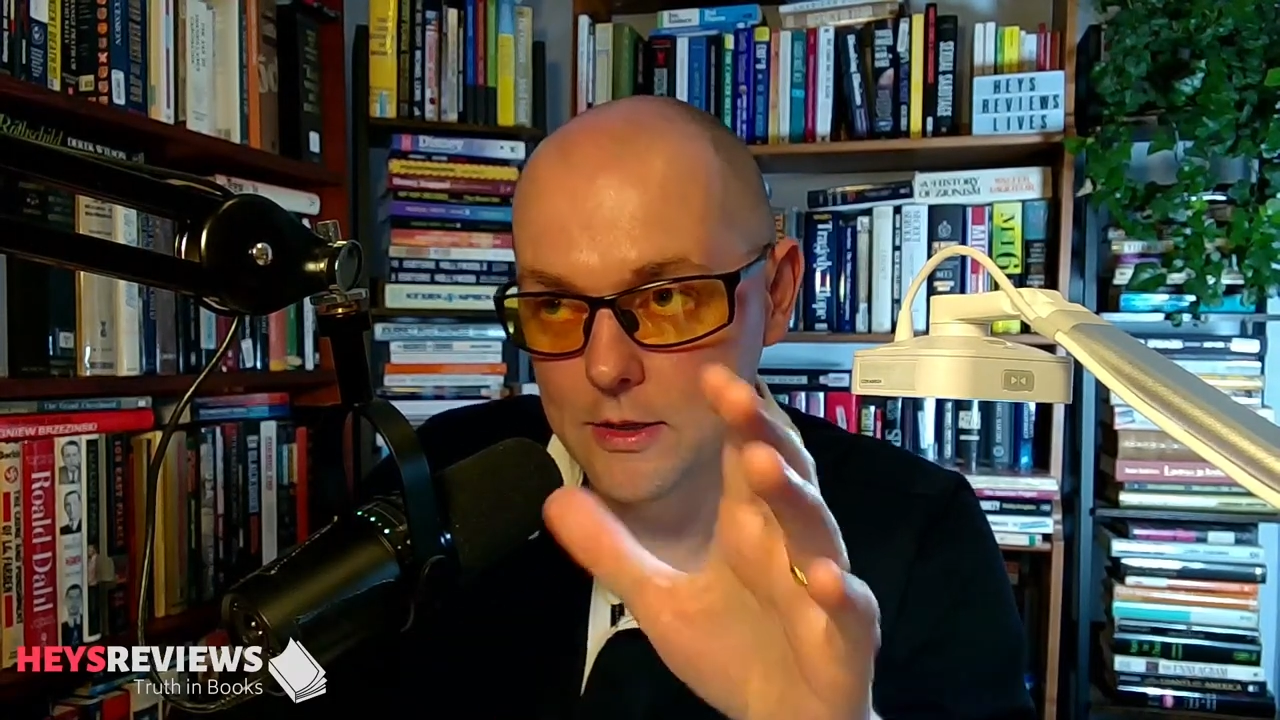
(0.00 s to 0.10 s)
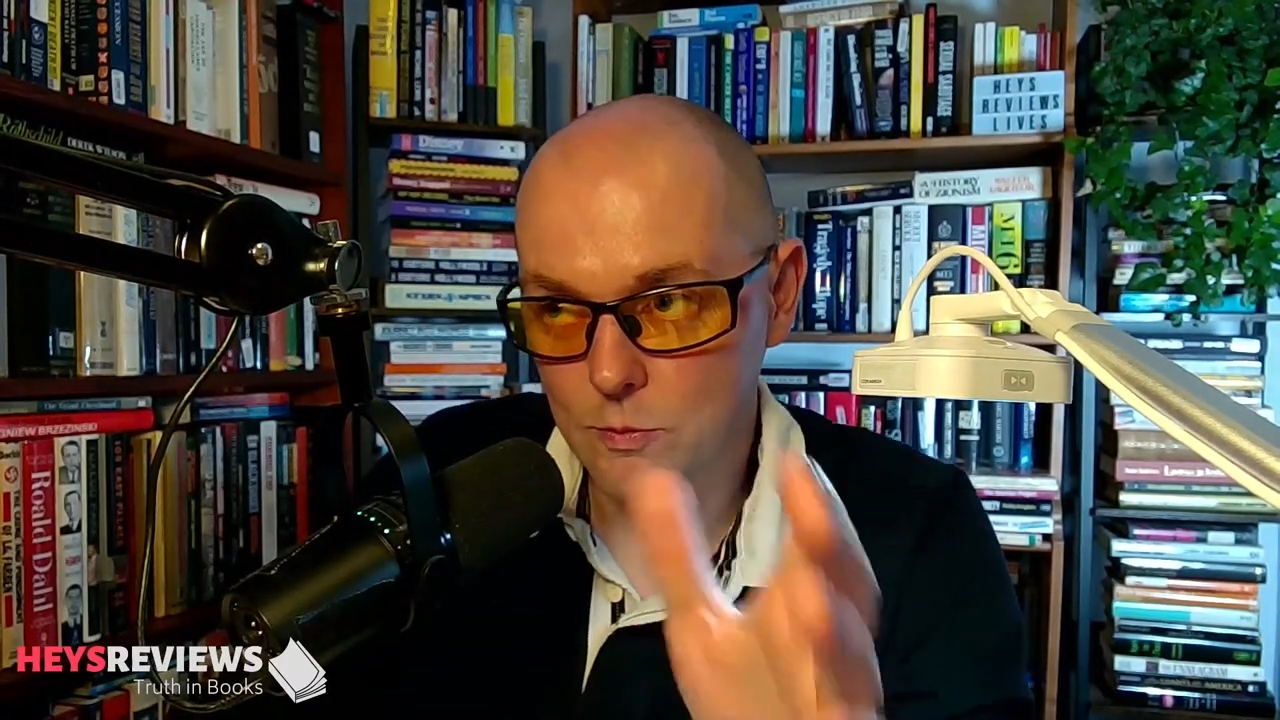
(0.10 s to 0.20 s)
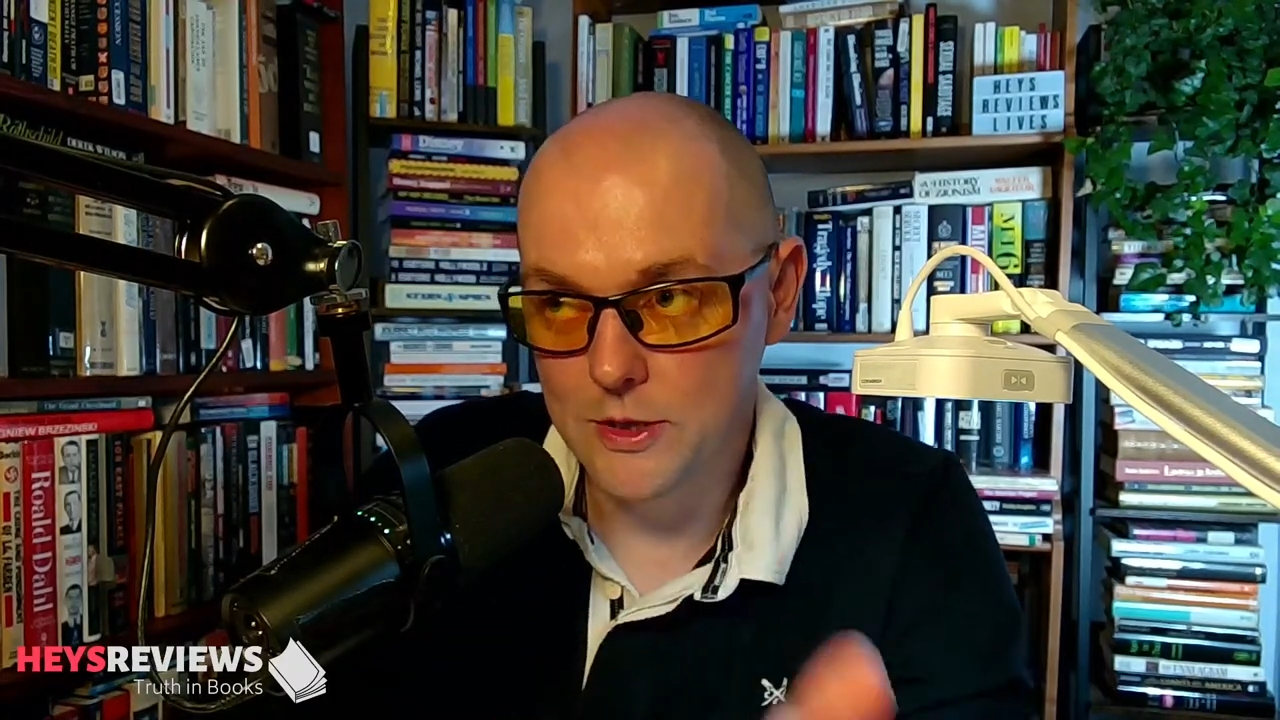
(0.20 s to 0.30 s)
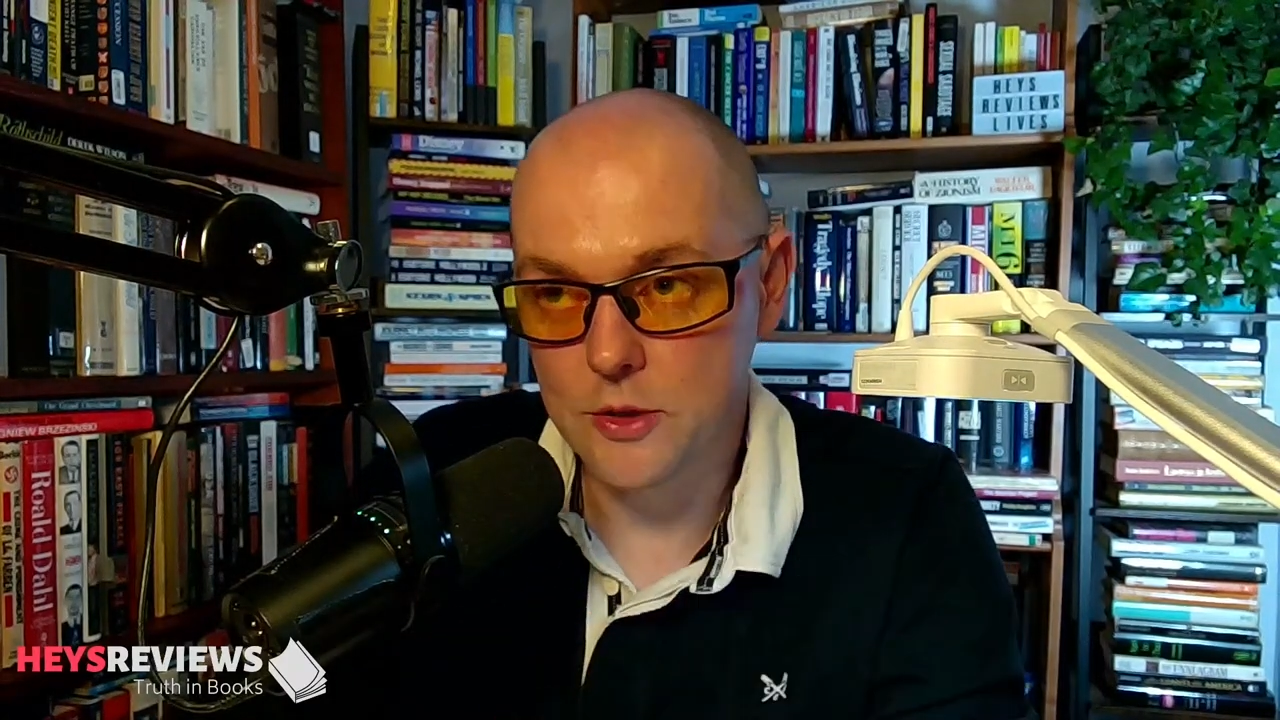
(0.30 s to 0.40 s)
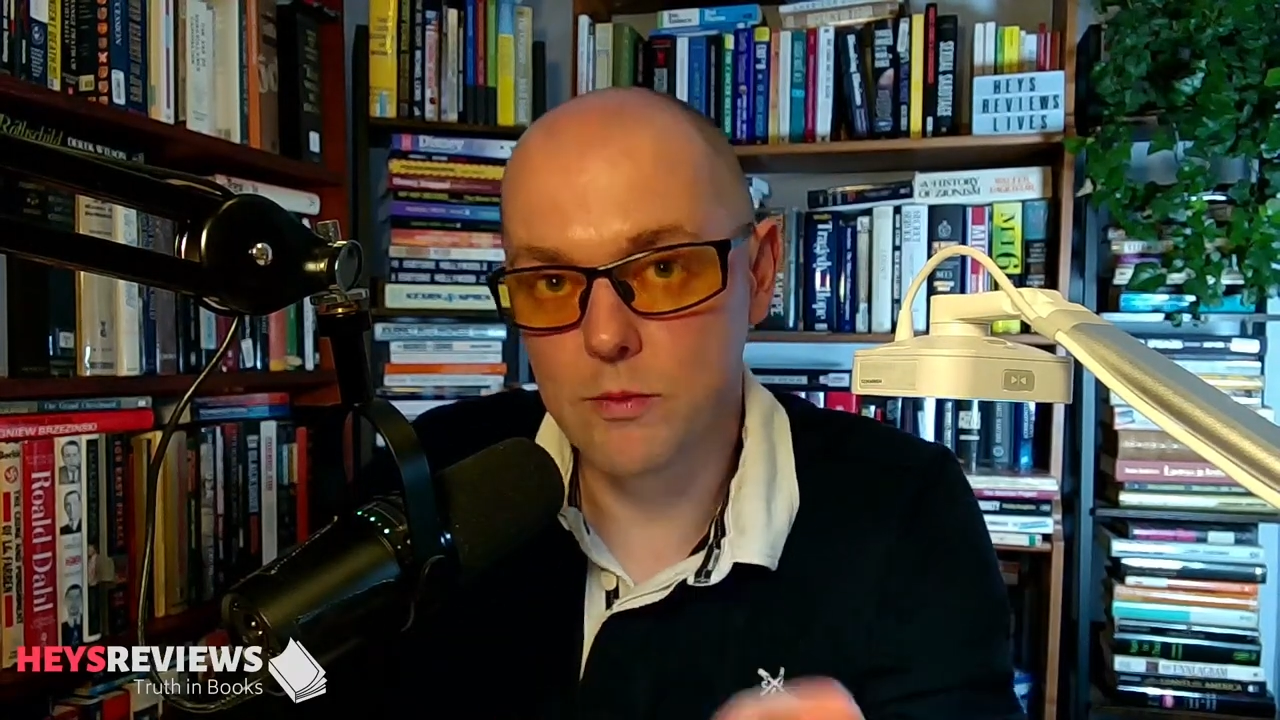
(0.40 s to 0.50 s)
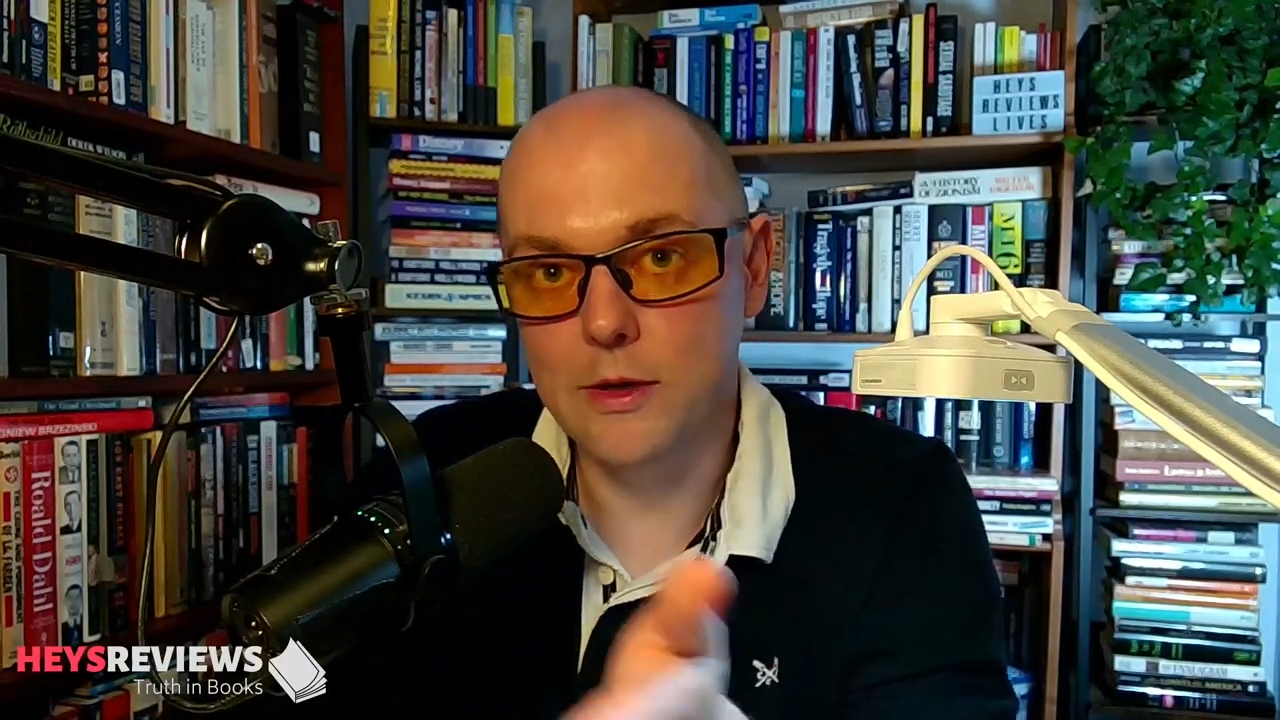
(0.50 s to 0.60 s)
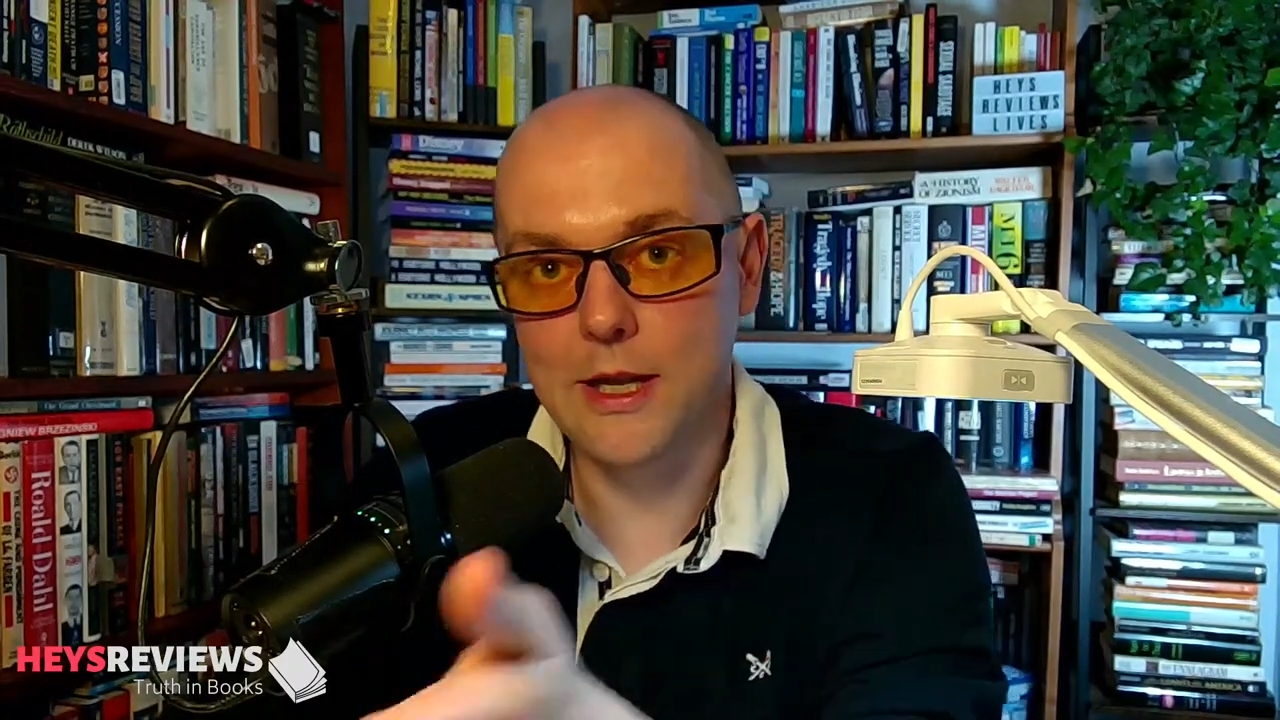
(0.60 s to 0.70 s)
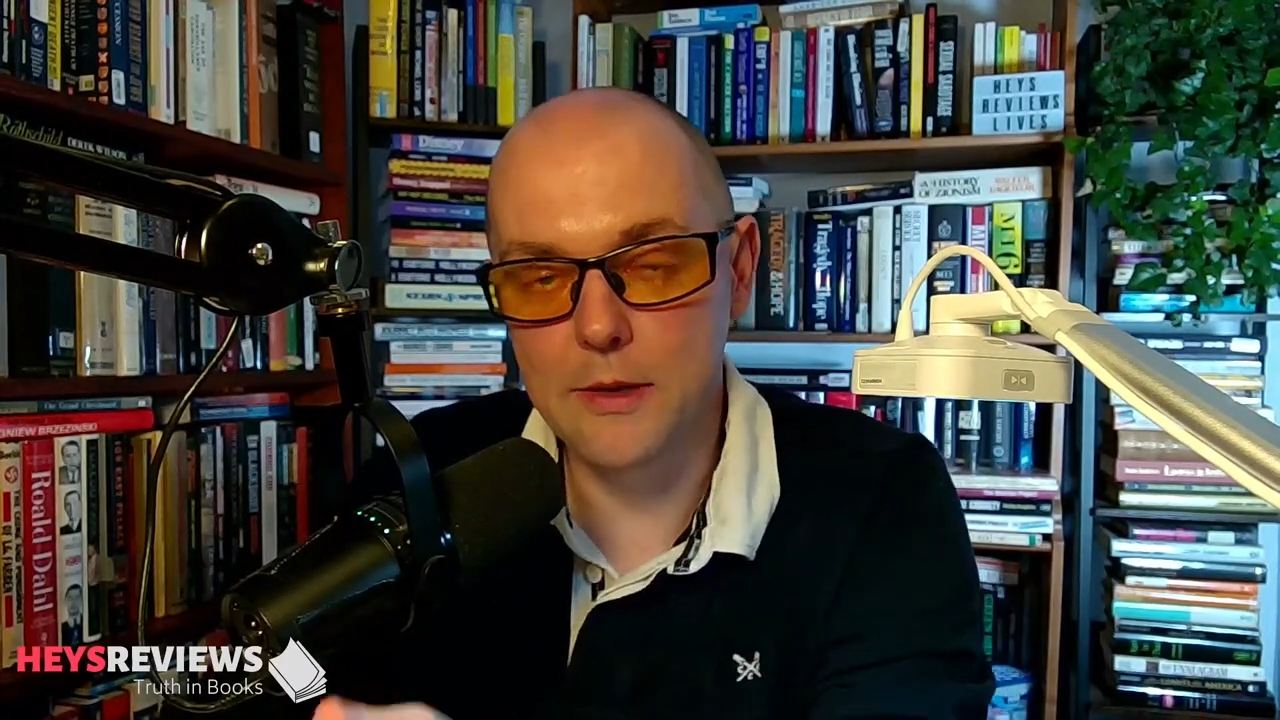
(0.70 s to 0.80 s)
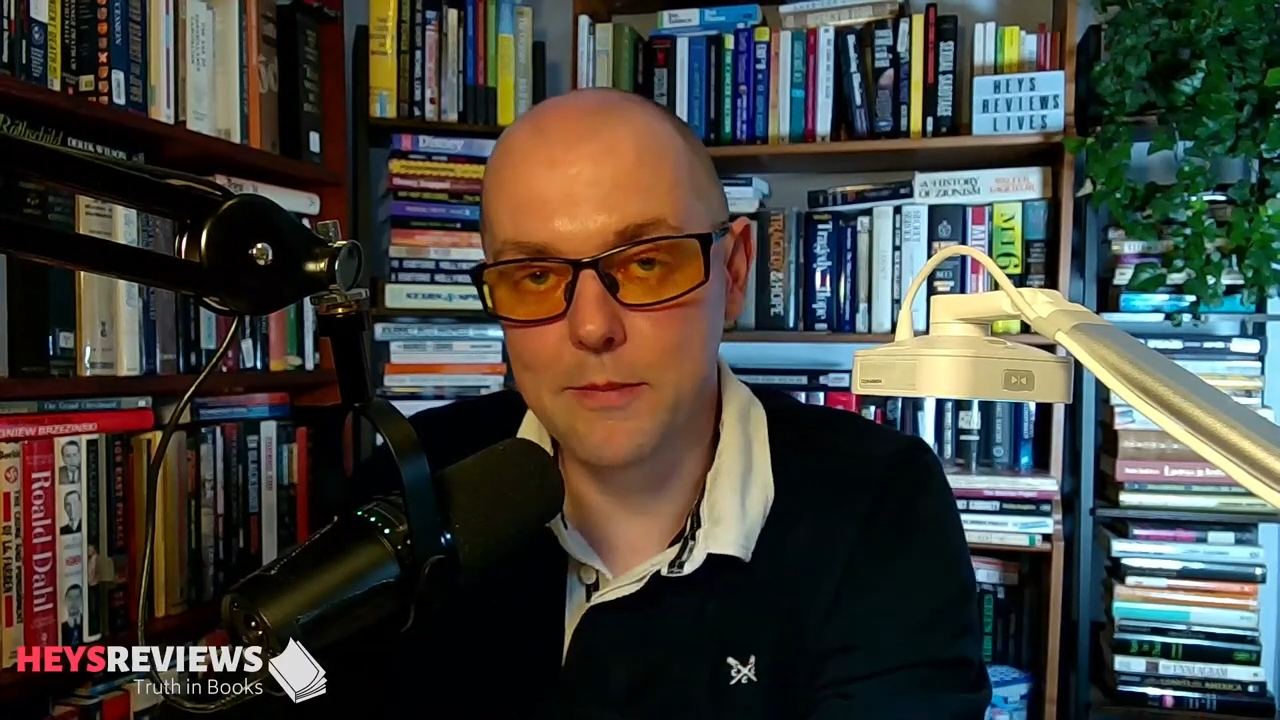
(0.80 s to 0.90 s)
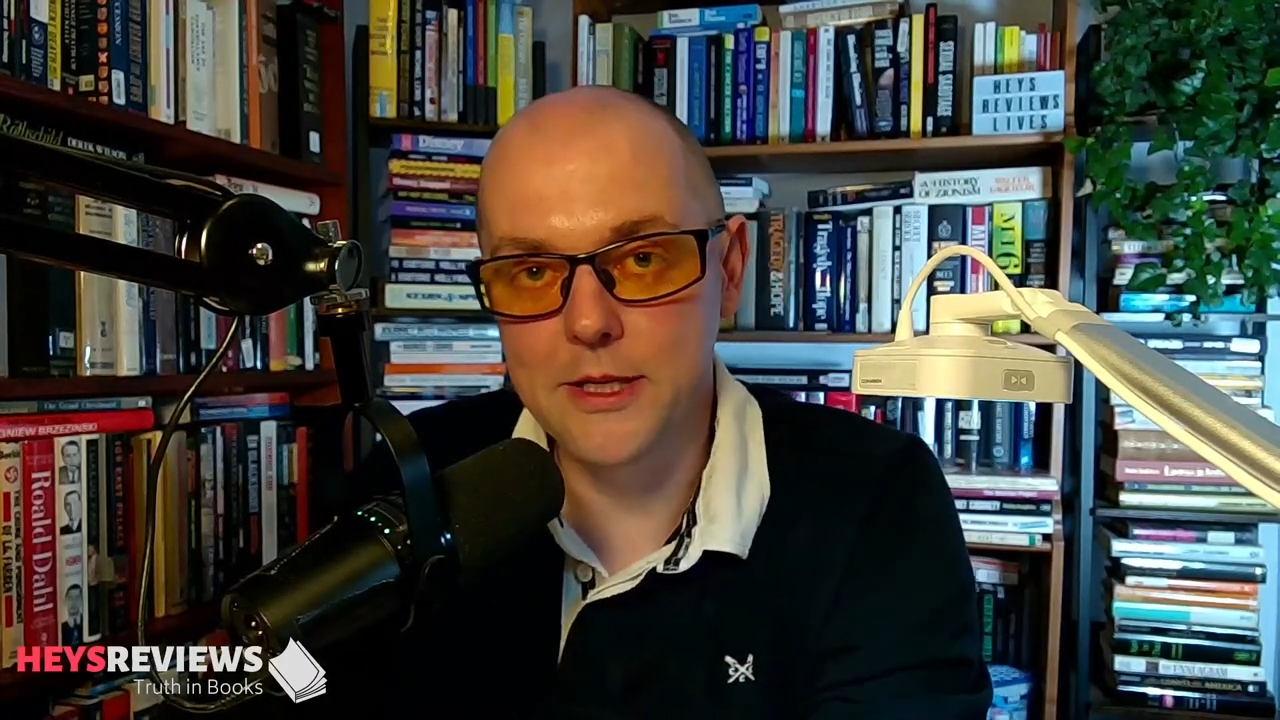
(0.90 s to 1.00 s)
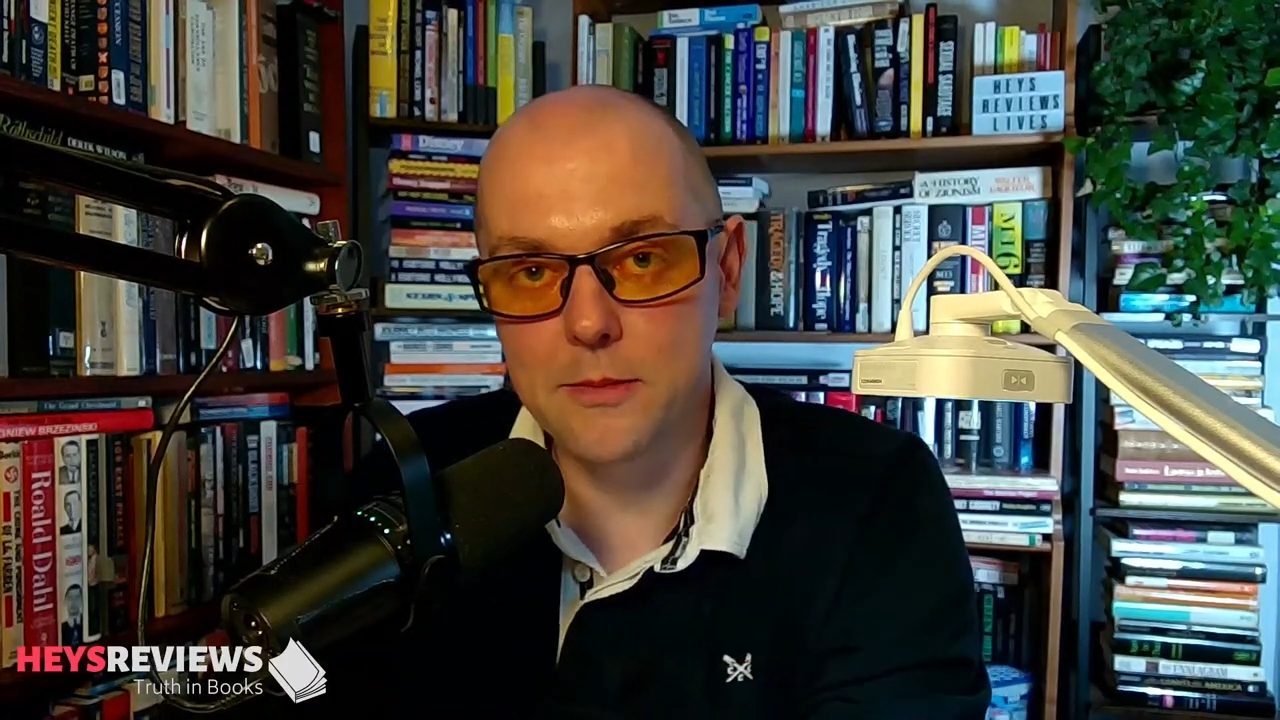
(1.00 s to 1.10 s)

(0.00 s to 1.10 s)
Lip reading: Which is what led me